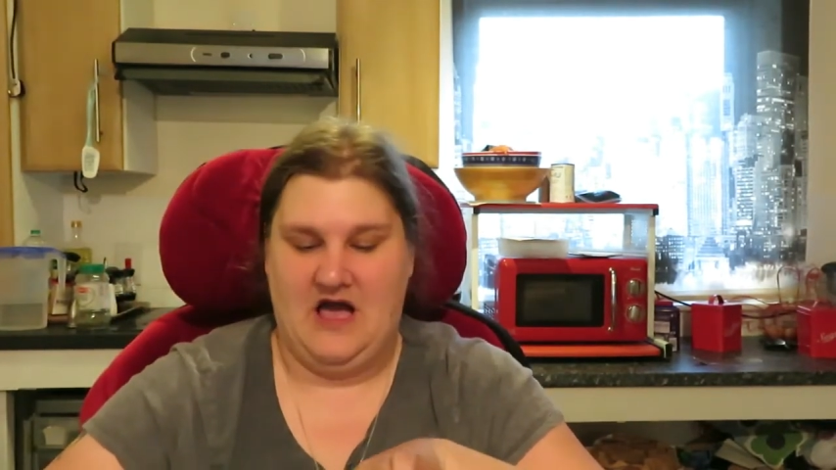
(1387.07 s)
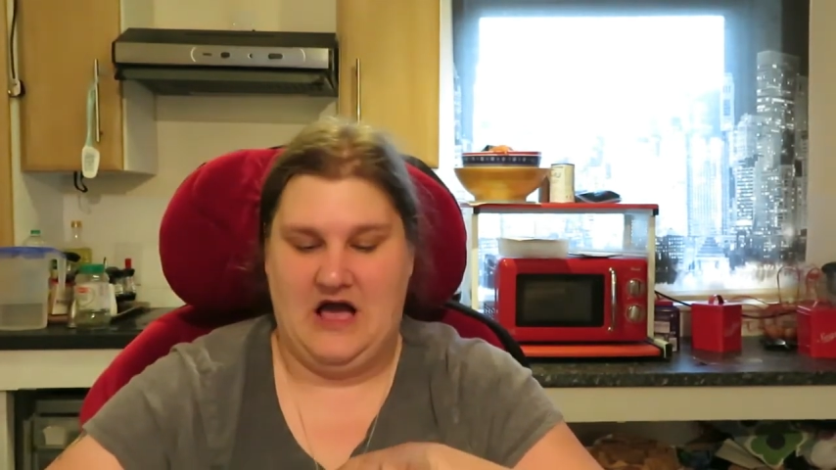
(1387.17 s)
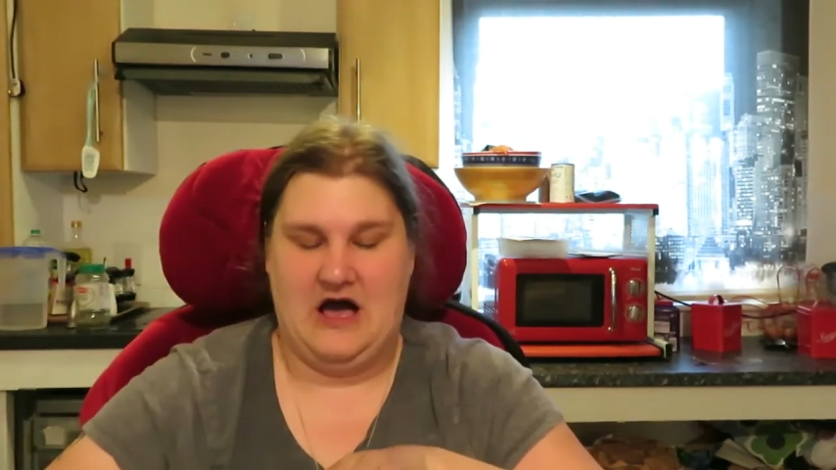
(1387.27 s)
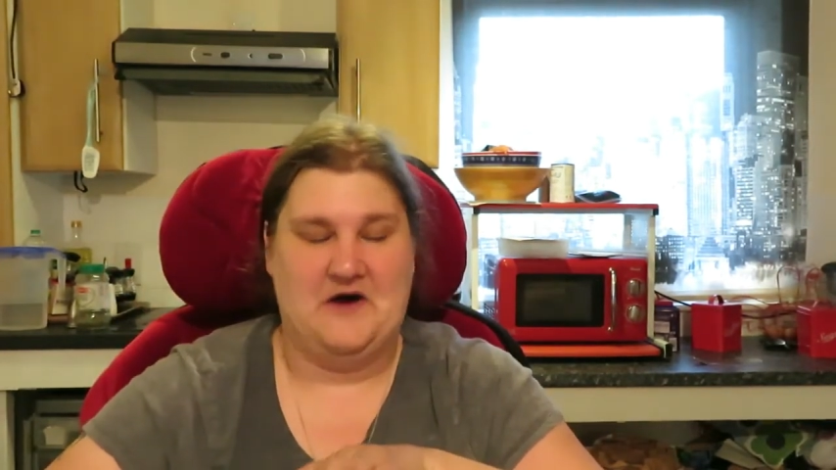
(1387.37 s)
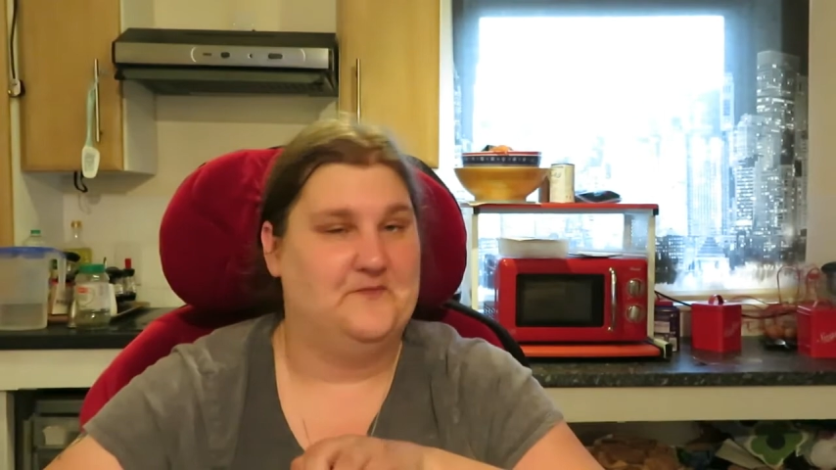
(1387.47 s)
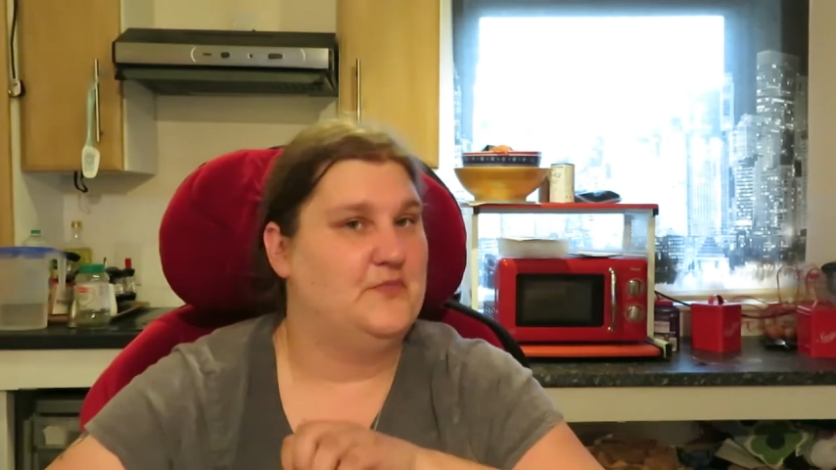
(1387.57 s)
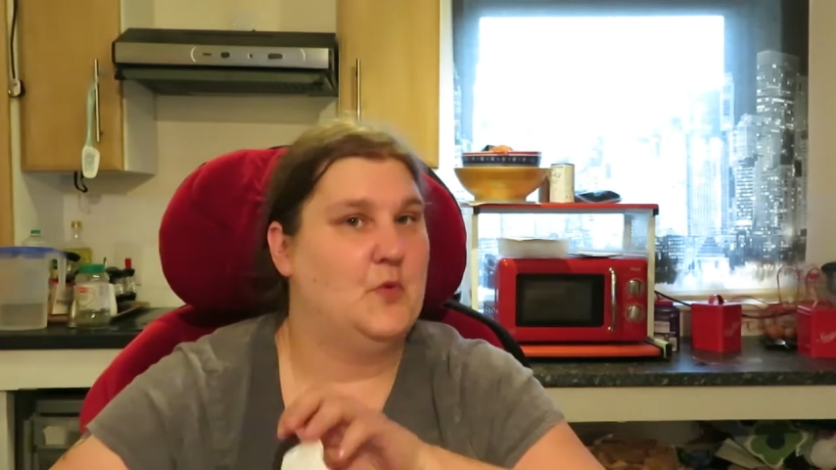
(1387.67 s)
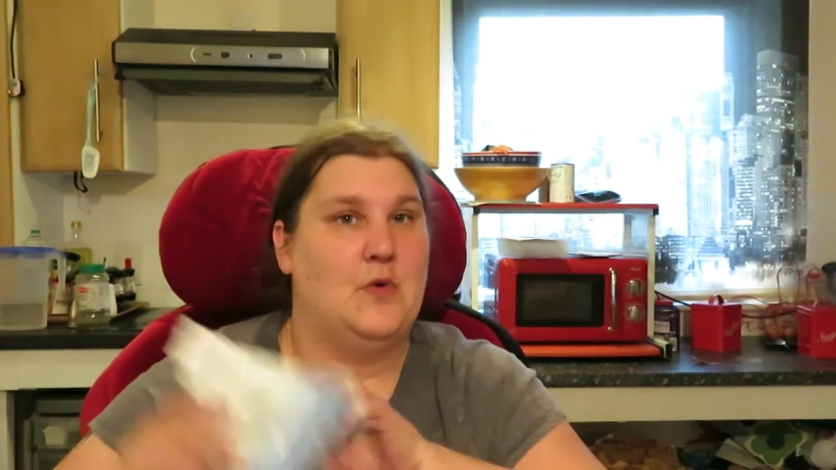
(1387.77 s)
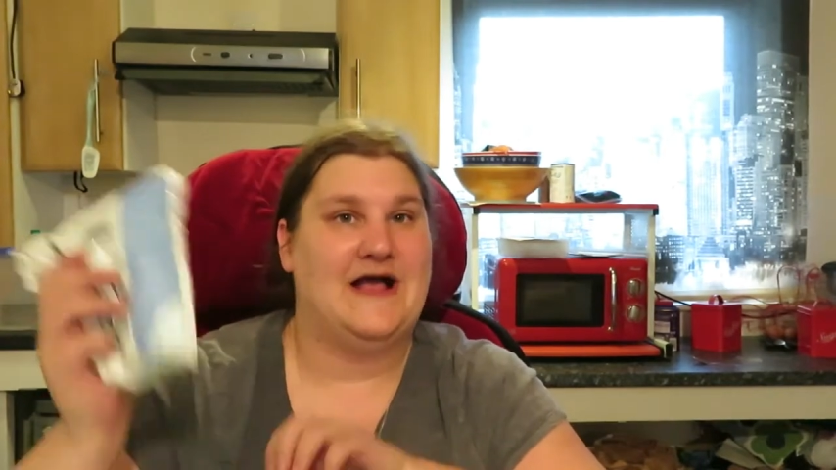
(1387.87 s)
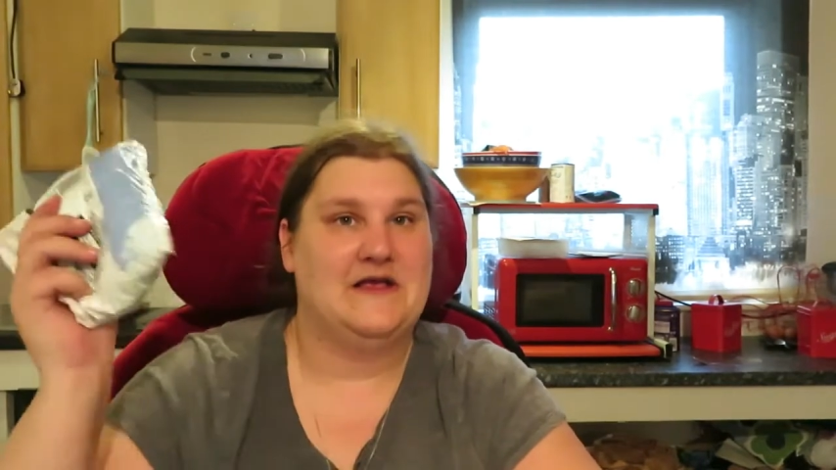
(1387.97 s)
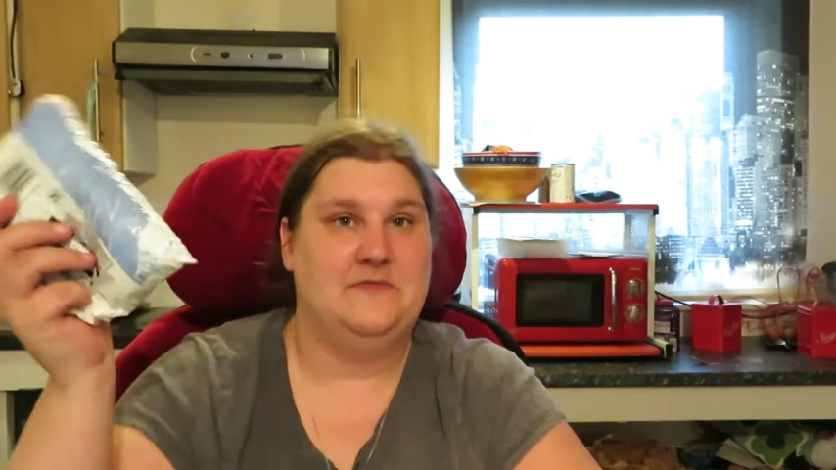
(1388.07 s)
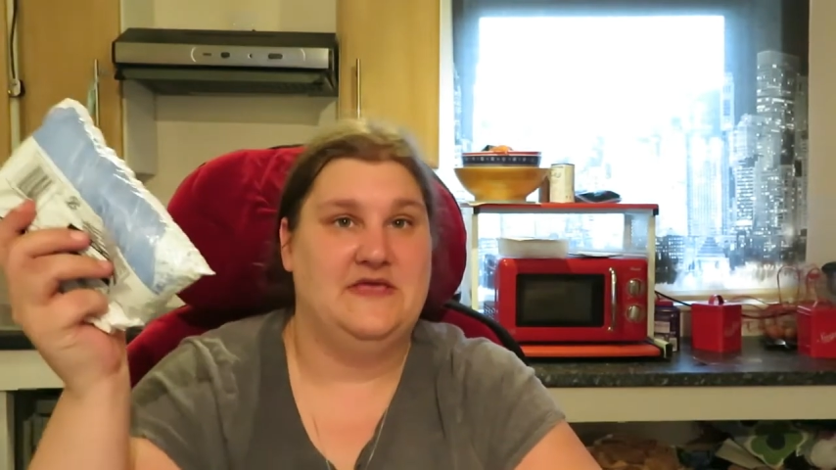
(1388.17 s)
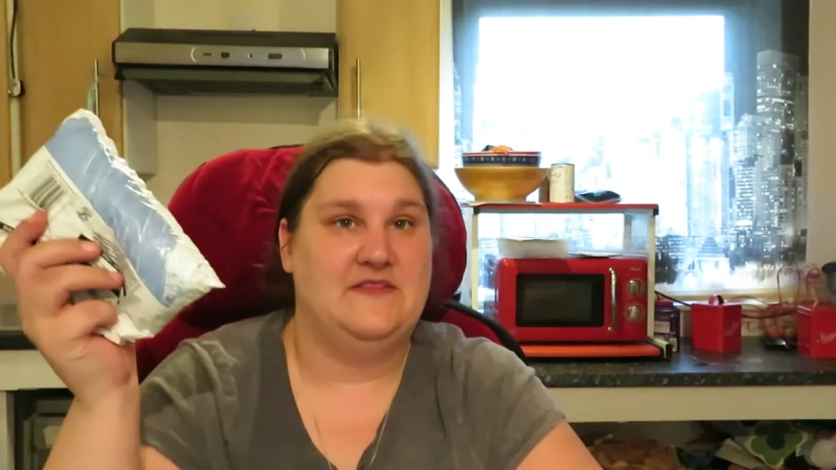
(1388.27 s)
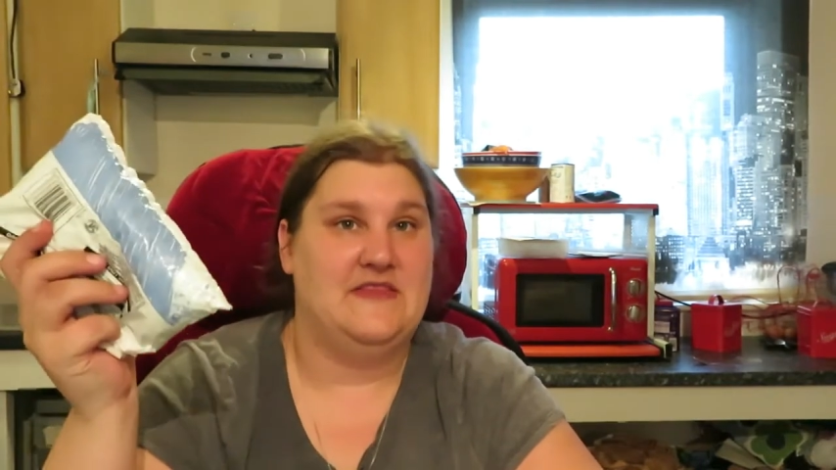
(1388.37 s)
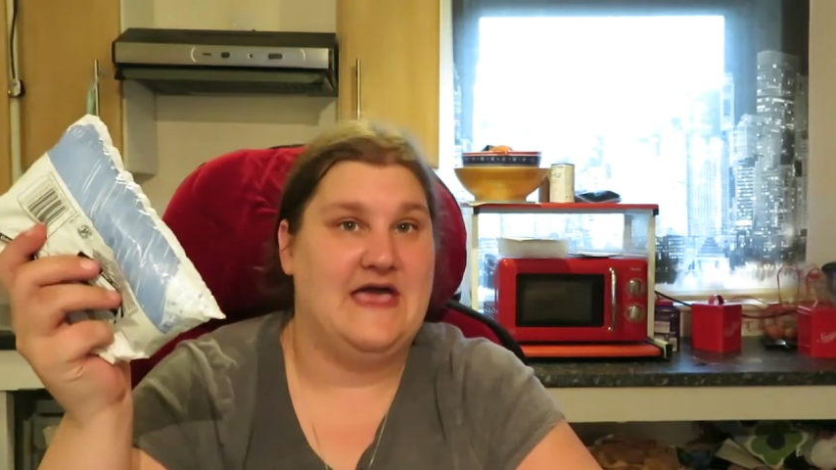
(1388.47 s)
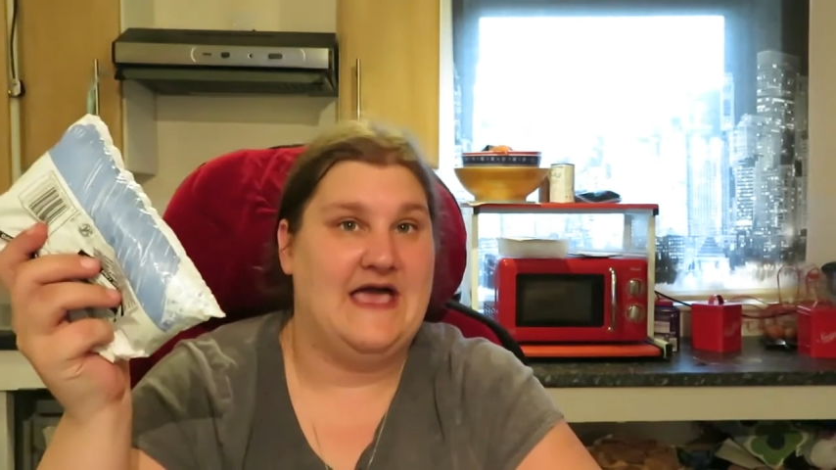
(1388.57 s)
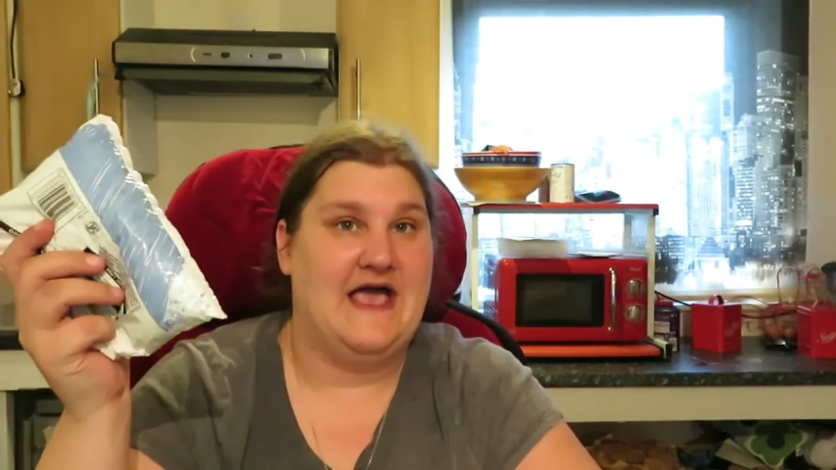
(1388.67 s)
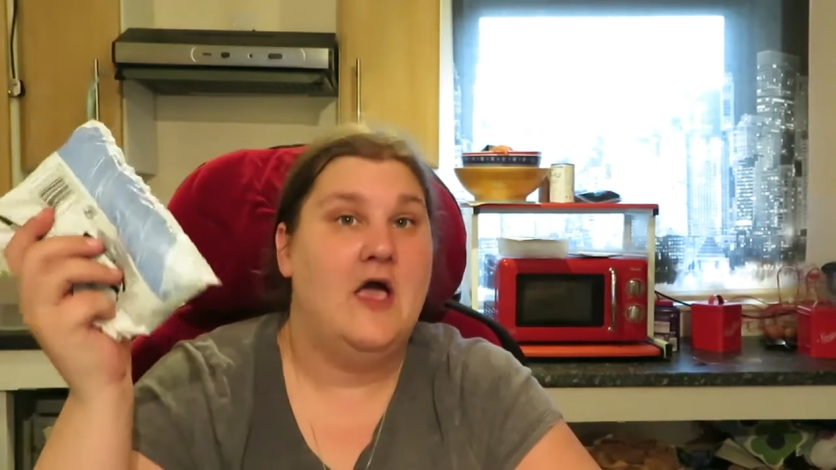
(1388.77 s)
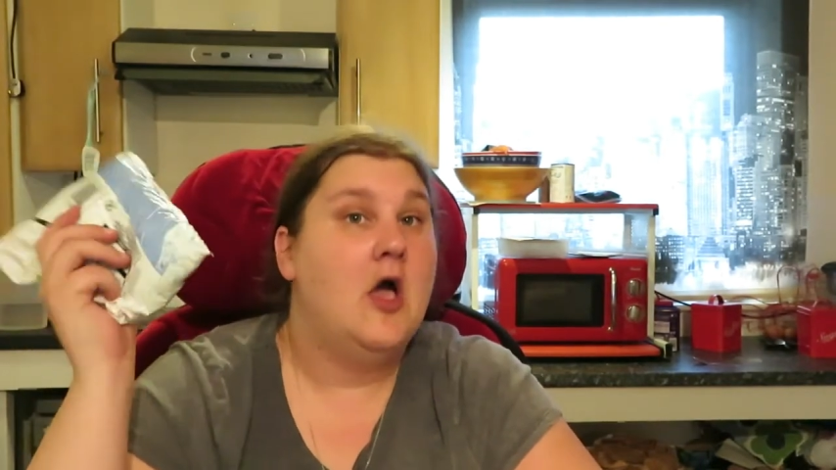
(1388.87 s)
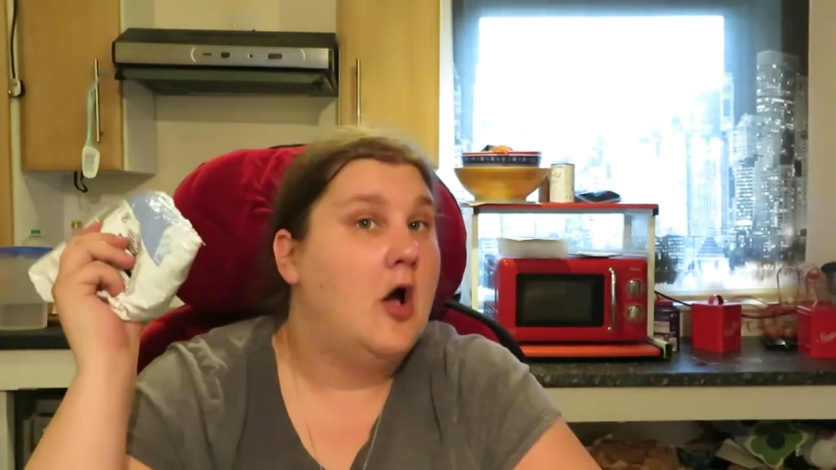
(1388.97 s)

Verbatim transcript: Um, whack them in there.